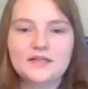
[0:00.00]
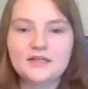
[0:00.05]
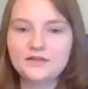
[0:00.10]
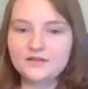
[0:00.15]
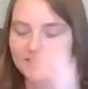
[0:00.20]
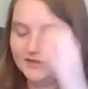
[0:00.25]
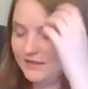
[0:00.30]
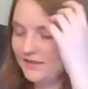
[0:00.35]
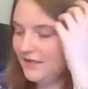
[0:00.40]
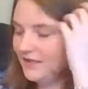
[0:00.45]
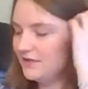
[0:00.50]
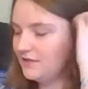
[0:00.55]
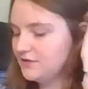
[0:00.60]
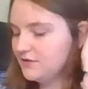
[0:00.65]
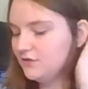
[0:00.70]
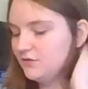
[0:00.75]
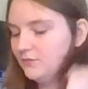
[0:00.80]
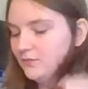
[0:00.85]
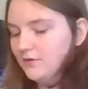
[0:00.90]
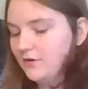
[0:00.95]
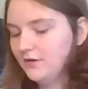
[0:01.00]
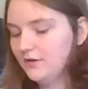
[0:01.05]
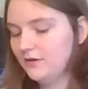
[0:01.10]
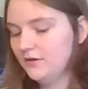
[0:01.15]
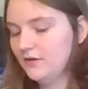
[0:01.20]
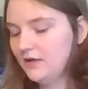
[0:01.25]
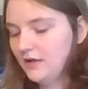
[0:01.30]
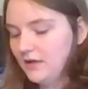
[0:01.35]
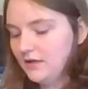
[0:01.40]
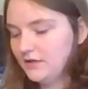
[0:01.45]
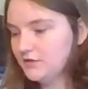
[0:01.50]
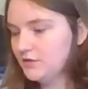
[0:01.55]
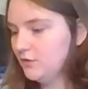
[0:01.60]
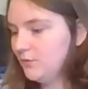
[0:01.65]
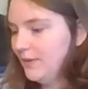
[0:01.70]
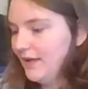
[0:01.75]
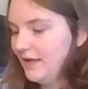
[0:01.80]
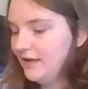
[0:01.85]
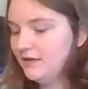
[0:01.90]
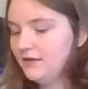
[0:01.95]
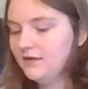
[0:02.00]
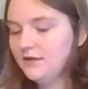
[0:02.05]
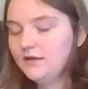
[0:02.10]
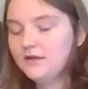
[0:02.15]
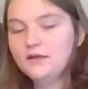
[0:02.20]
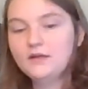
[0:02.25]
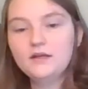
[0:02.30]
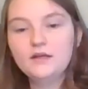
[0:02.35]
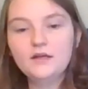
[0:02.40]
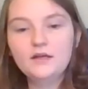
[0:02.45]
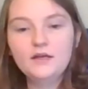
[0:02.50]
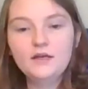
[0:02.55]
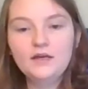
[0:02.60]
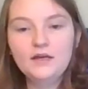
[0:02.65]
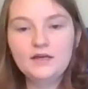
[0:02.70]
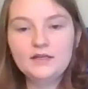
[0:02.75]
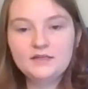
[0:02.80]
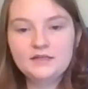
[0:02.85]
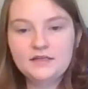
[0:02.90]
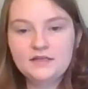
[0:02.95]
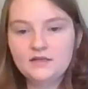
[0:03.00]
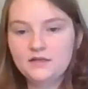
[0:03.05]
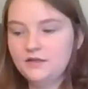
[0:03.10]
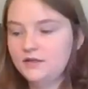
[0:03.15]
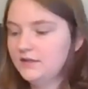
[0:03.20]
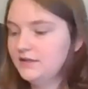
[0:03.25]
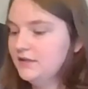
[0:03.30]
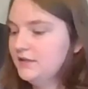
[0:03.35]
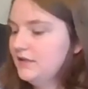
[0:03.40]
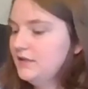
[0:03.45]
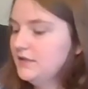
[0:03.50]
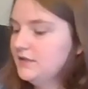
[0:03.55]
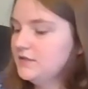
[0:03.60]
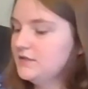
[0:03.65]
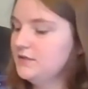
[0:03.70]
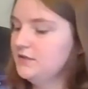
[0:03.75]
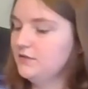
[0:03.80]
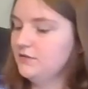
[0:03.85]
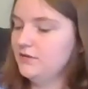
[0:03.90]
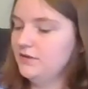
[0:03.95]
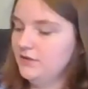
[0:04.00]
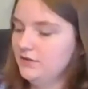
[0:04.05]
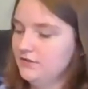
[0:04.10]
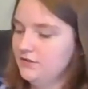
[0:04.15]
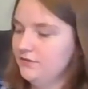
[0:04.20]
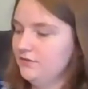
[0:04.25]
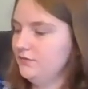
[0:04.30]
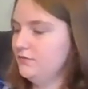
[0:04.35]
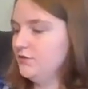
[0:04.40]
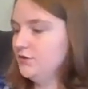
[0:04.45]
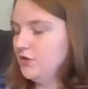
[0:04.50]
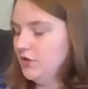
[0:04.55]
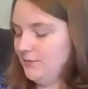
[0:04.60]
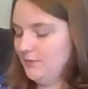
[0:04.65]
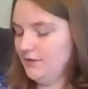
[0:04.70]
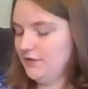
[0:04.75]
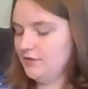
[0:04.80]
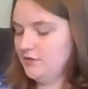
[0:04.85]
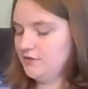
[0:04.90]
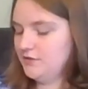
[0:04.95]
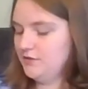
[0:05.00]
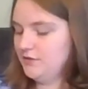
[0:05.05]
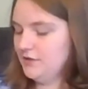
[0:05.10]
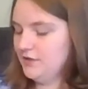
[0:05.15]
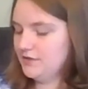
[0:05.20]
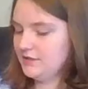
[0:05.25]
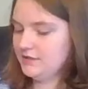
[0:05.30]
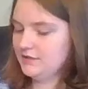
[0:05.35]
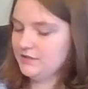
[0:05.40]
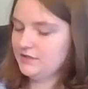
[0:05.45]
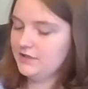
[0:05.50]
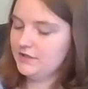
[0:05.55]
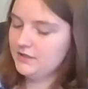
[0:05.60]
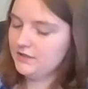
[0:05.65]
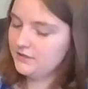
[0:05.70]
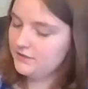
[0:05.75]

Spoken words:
in the light is so bad. And then on this, you know what, I'll do it with Sharpie just so you guys can see.